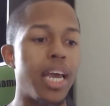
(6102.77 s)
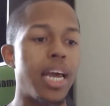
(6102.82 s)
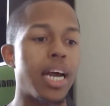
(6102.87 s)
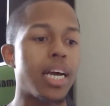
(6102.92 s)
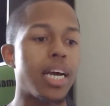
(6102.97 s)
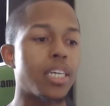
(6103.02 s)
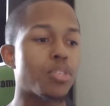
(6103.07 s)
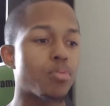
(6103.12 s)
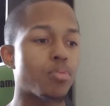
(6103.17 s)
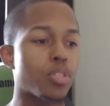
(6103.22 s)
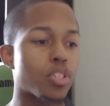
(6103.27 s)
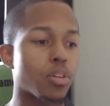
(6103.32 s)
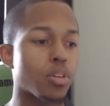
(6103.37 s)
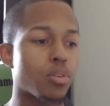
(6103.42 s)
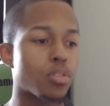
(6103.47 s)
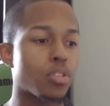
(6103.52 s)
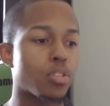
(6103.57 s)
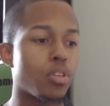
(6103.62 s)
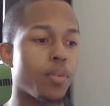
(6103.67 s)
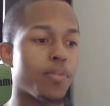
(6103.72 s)
As a
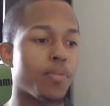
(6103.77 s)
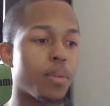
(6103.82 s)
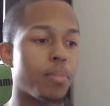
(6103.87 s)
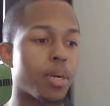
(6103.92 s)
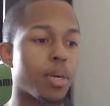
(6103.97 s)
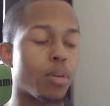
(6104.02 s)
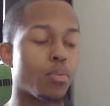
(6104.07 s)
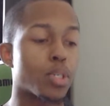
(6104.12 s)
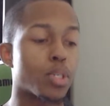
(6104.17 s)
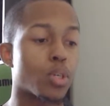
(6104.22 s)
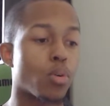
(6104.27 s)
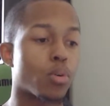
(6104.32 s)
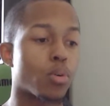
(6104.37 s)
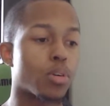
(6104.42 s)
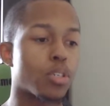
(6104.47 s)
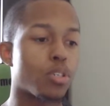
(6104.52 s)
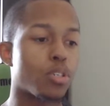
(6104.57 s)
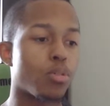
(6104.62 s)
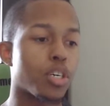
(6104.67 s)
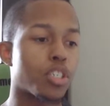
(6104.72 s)
result, Doflamingo was
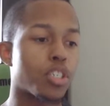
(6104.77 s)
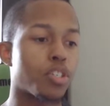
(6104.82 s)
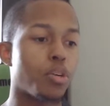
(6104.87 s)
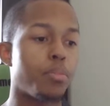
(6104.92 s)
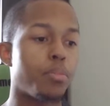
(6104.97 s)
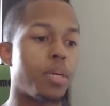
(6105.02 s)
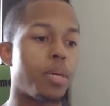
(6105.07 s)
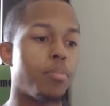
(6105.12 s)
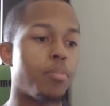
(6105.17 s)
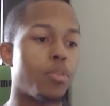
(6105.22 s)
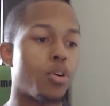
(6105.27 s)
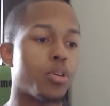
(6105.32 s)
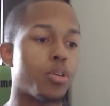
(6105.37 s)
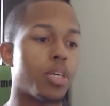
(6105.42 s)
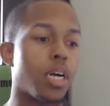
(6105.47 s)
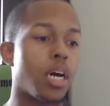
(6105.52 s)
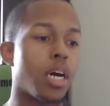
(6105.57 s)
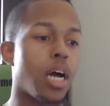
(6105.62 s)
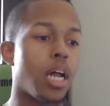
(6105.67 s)
ordered to exterminate Moria